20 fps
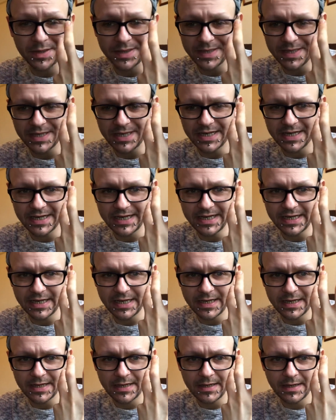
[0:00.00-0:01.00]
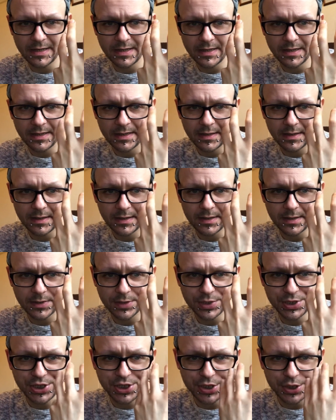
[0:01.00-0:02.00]
in the night,
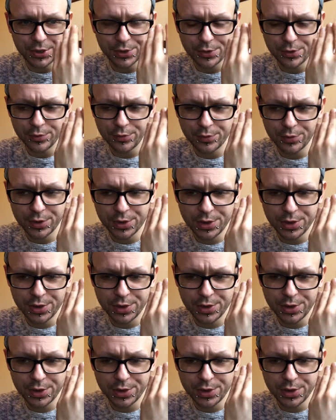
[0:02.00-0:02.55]
to